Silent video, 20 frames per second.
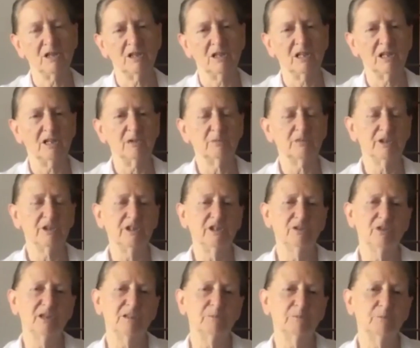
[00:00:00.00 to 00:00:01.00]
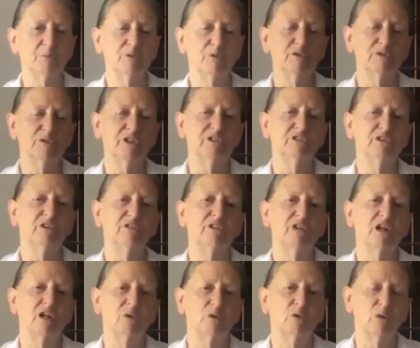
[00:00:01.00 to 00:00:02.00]
And when you get born, you don't
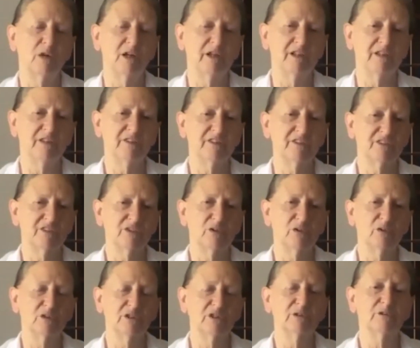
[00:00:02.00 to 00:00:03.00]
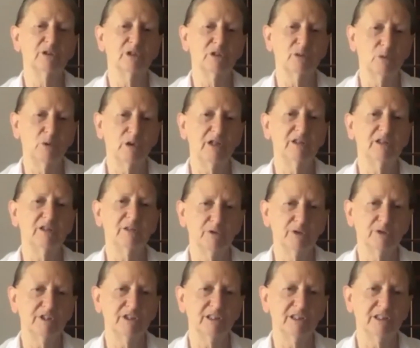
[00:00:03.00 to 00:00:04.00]
acquire a soul, you acquire a
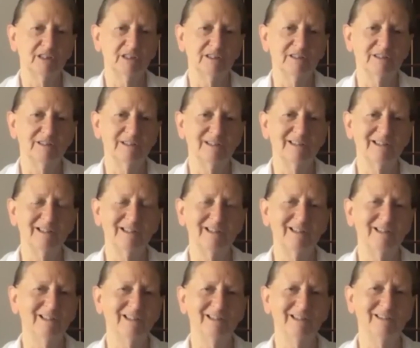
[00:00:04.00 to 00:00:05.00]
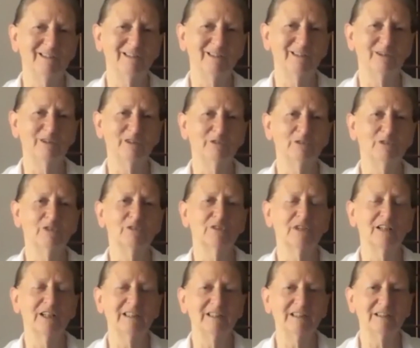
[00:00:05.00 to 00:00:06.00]
body. You
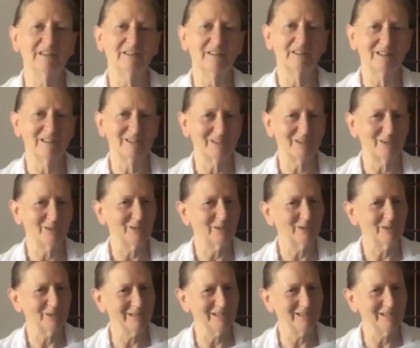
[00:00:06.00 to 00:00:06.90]
already are a soul.